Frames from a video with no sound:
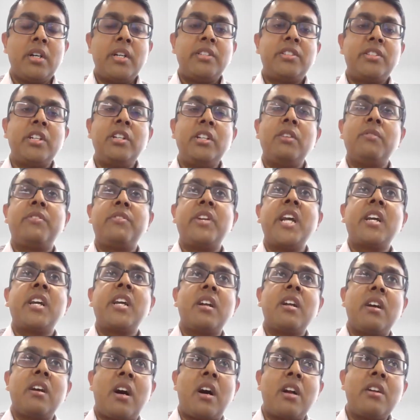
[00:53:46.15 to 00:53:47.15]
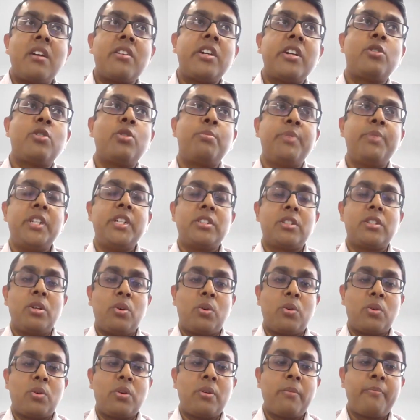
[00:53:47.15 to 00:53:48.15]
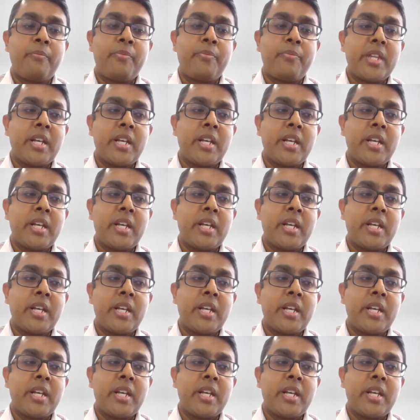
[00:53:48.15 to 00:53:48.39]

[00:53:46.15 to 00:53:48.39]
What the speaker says: So you've taken 100 rupees loan.